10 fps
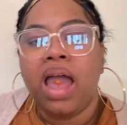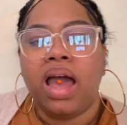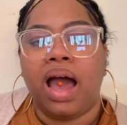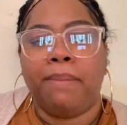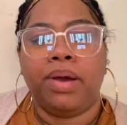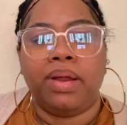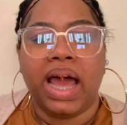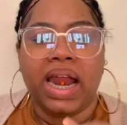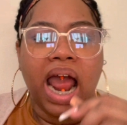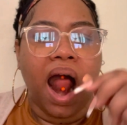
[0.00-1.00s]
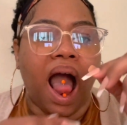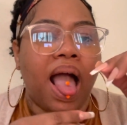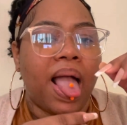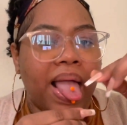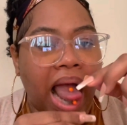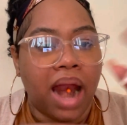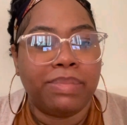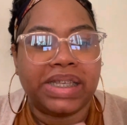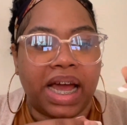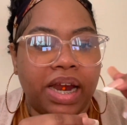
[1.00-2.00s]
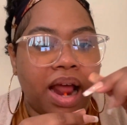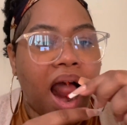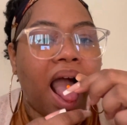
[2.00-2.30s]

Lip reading: I'm not gonna lie to y'all, huh? Let me tighten it up.